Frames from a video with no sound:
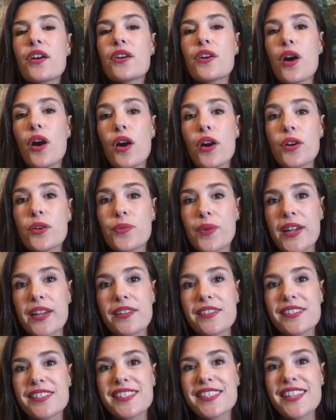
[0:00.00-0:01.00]

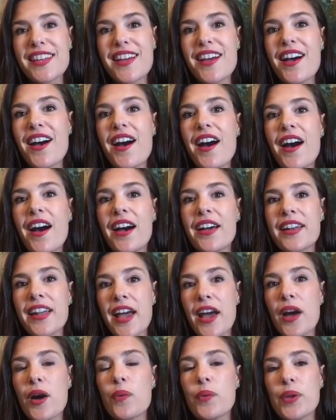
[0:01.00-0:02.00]
guardrails on
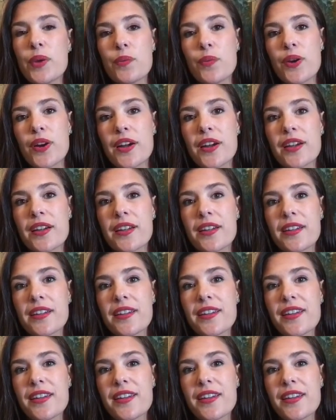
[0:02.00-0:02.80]
how we work.